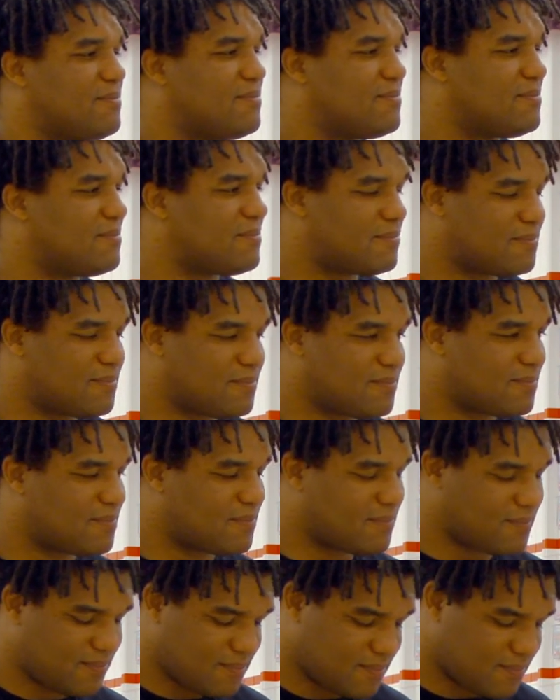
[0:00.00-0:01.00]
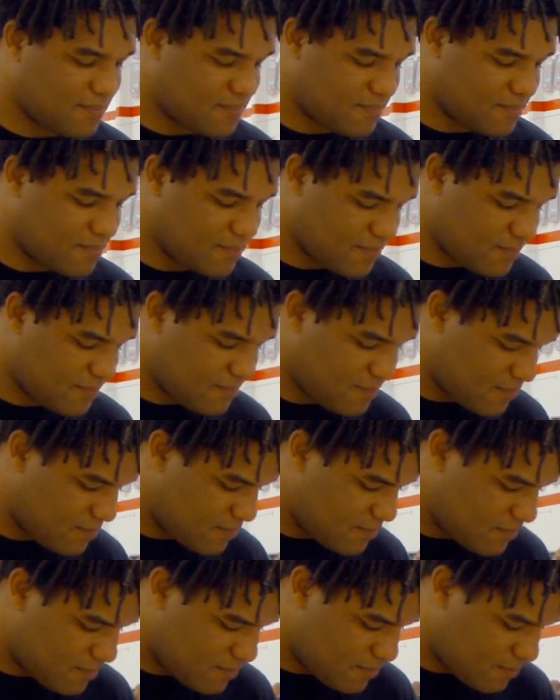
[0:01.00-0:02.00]

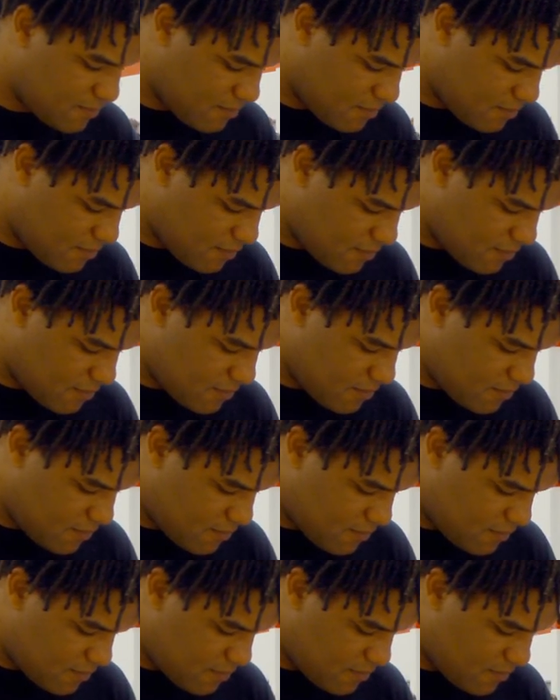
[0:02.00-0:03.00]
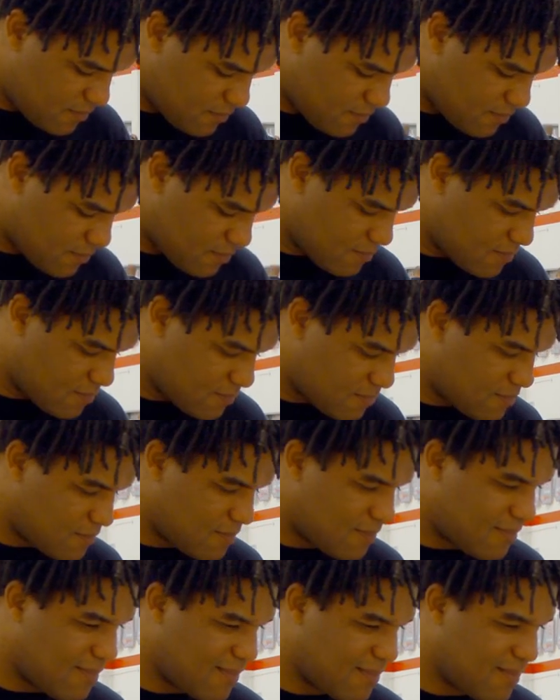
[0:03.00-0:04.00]

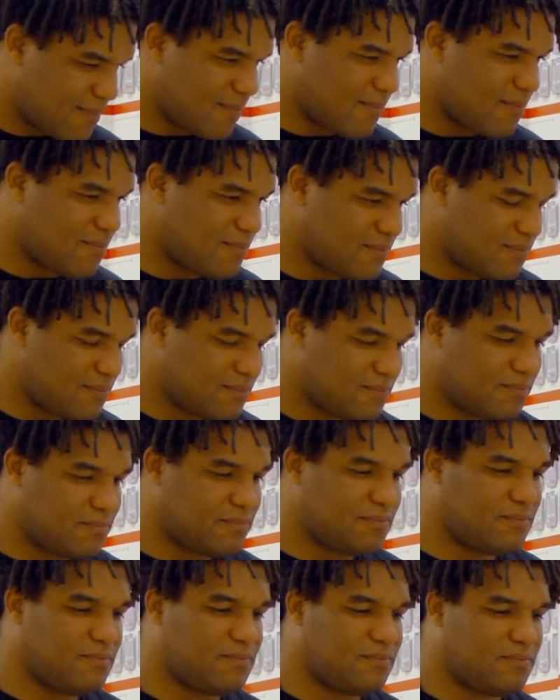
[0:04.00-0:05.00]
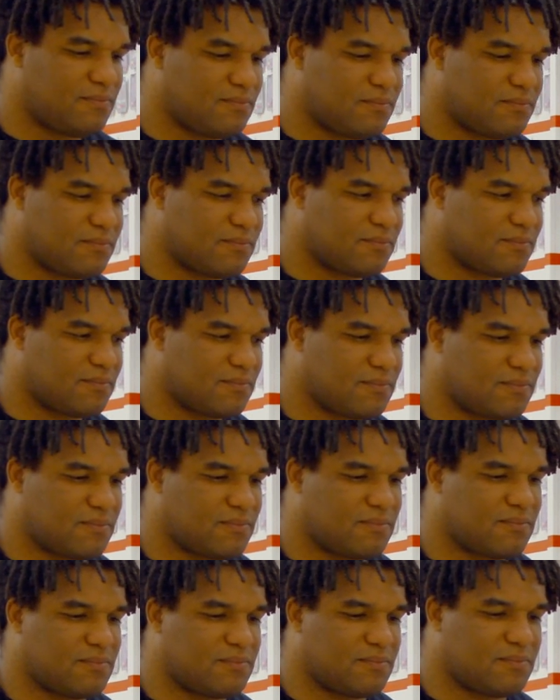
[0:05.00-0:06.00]

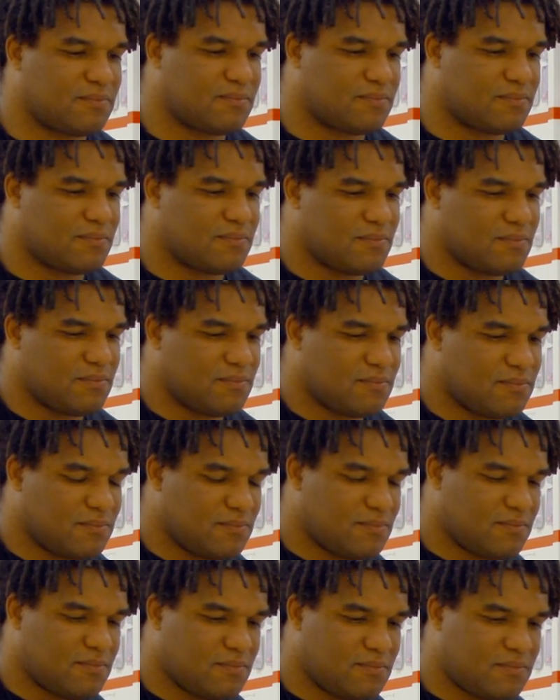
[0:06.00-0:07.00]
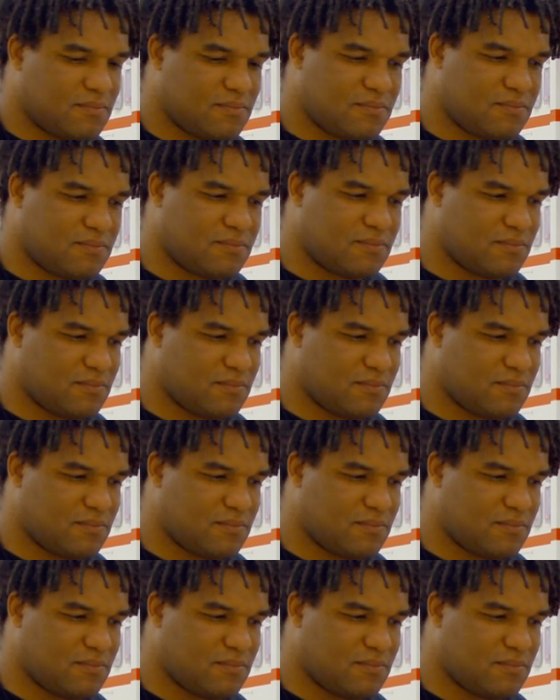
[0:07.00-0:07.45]
(not speaking)